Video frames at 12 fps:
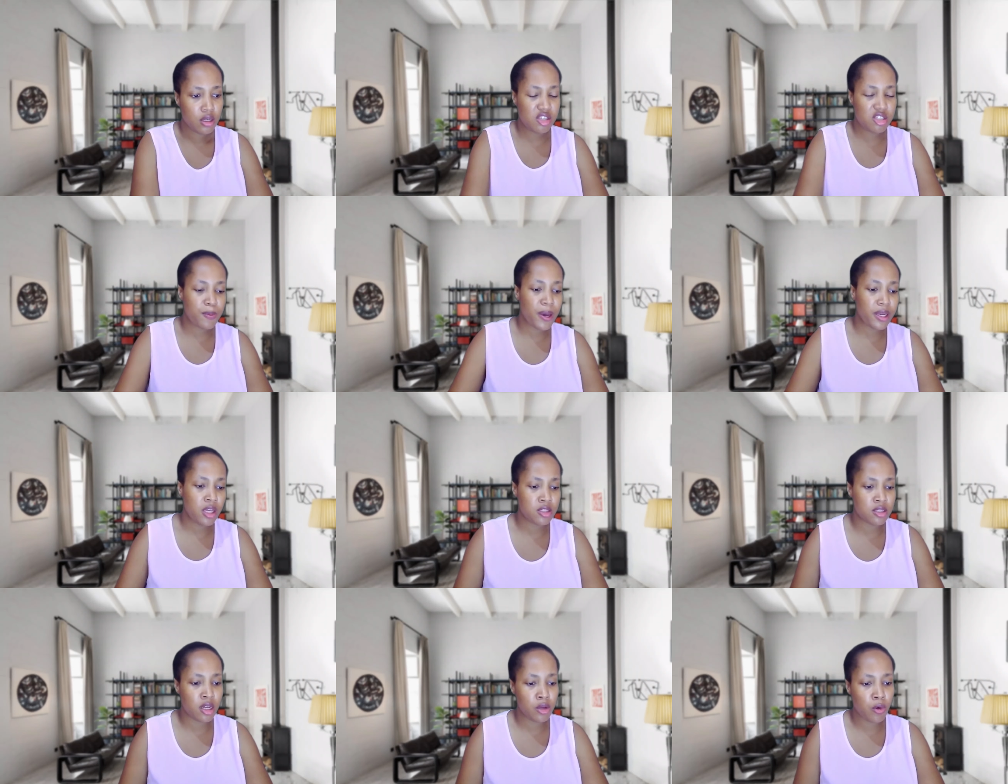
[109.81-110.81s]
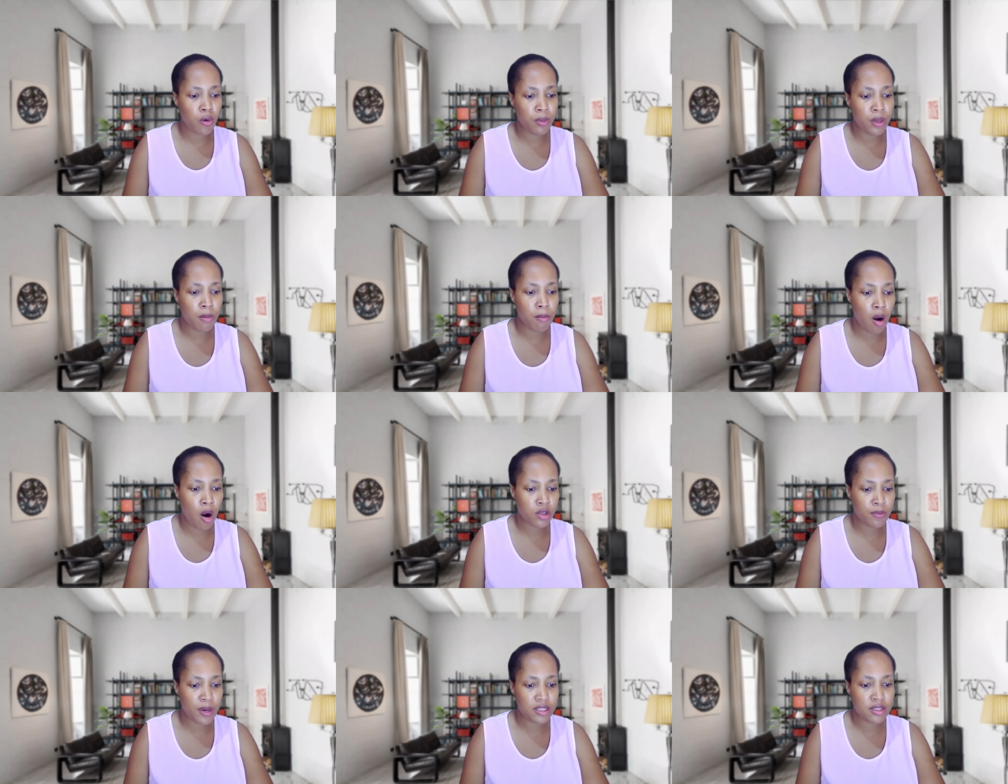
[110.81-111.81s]
Despite his tenure being
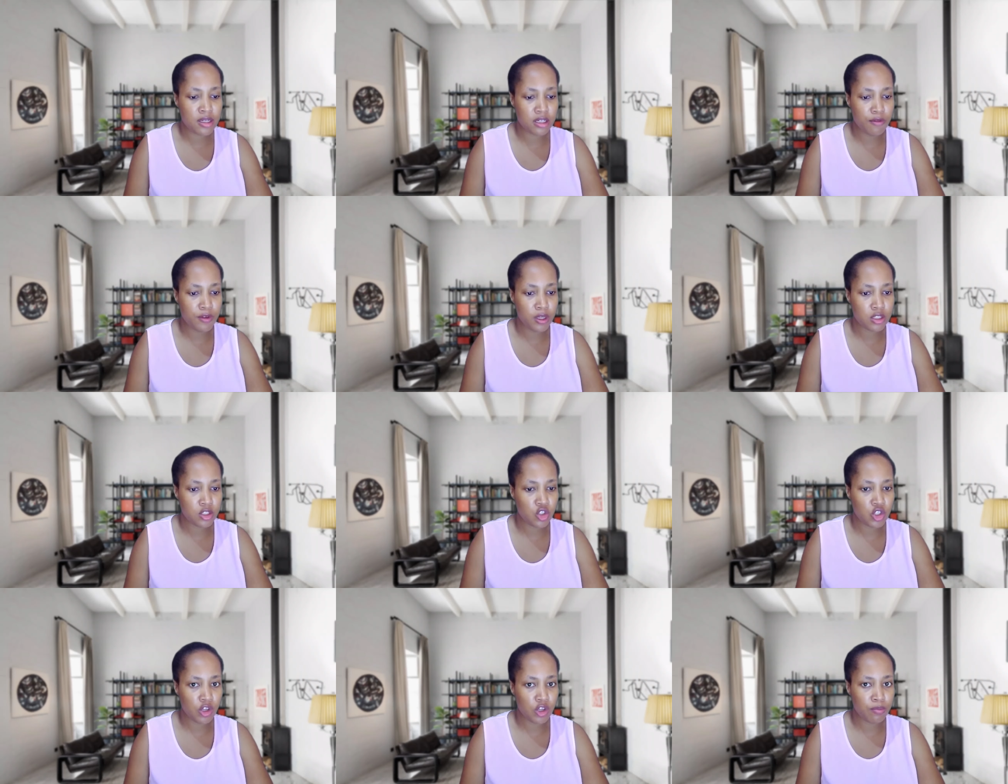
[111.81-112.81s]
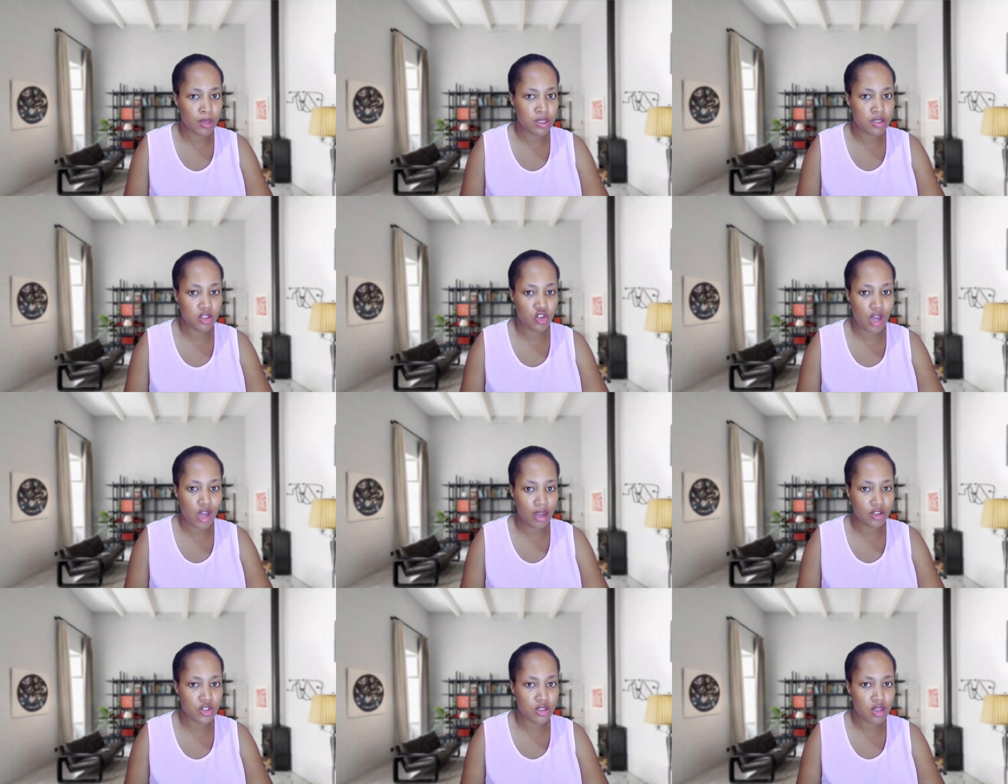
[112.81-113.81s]
marked by significant achievements and
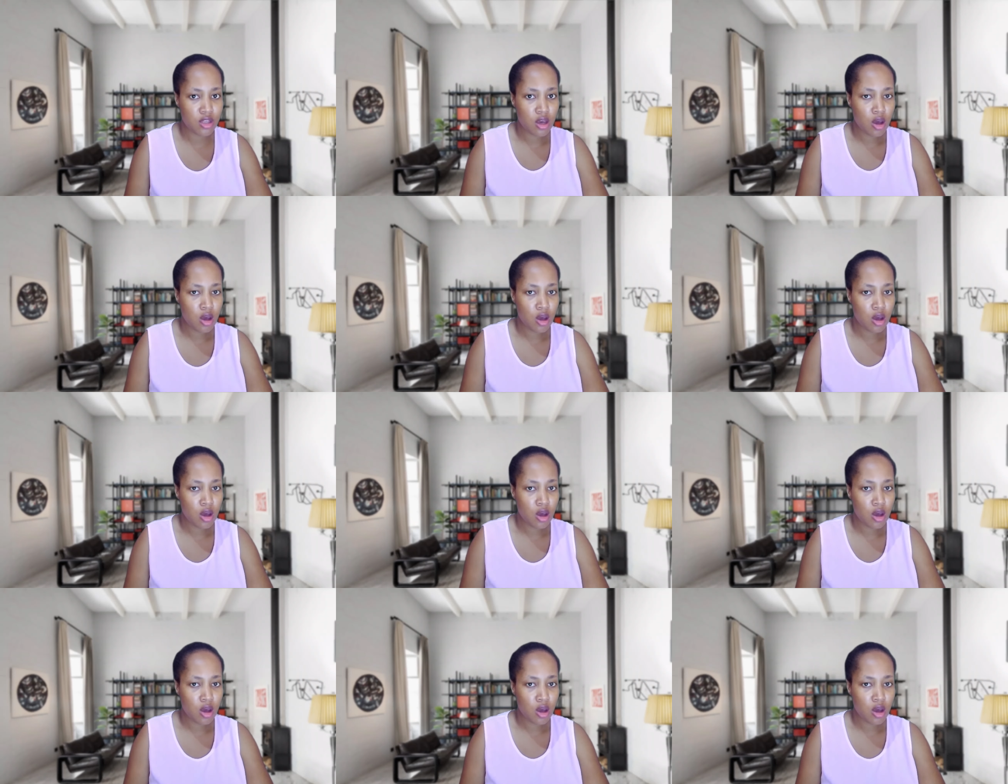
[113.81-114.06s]
challenges,